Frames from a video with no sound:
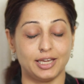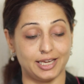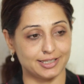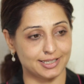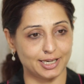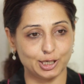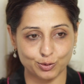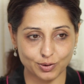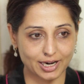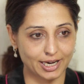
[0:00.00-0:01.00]
Yes, I
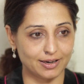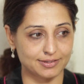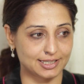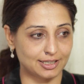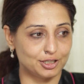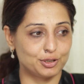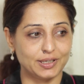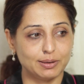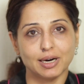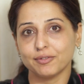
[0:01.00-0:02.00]
know I have started
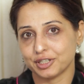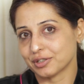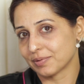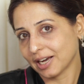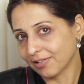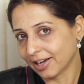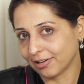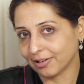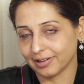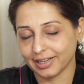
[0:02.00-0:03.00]
doing my videos very
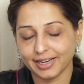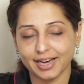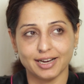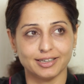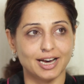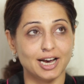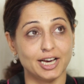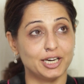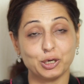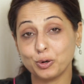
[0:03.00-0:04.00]
regularly and
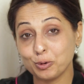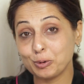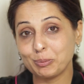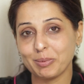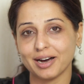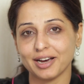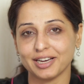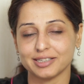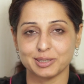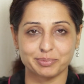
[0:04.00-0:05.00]
I know
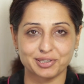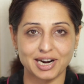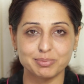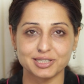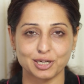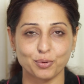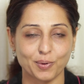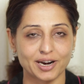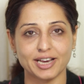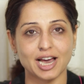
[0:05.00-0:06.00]
my subscribers are
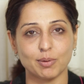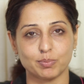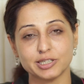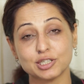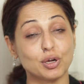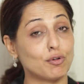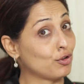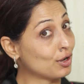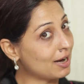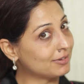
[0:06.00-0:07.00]
very happy. So if
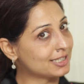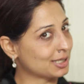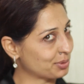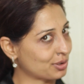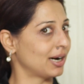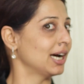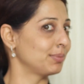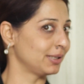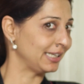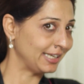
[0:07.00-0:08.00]
you haven't
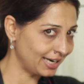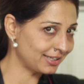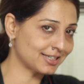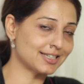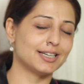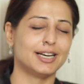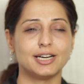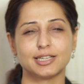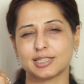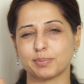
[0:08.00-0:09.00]
subscribed yet,
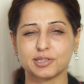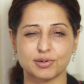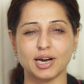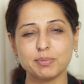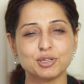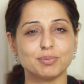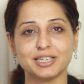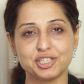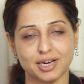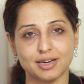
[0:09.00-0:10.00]
subscribe to
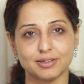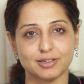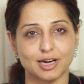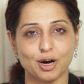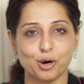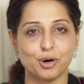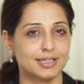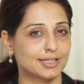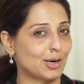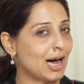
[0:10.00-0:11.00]
my channel now.
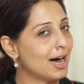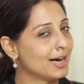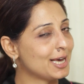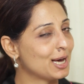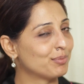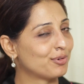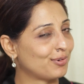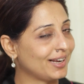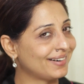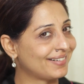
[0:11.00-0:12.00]
So I am
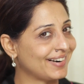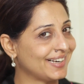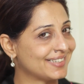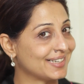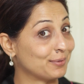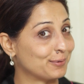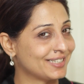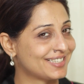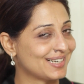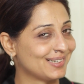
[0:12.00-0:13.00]
recreating
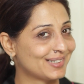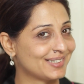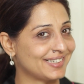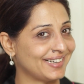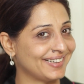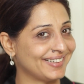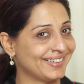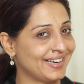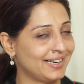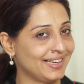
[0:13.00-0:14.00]
which look today?
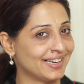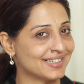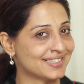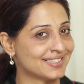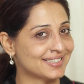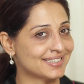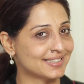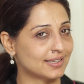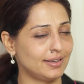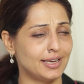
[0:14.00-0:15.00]
Any
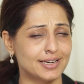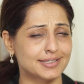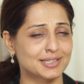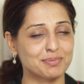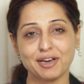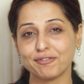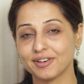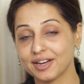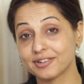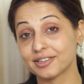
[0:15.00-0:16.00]
guesses? Yes, my
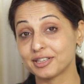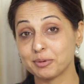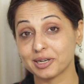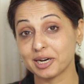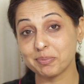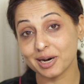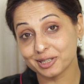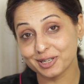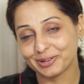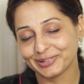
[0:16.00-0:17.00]
favorite, Deepika
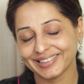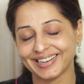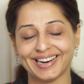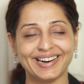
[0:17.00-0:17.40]
Padukone.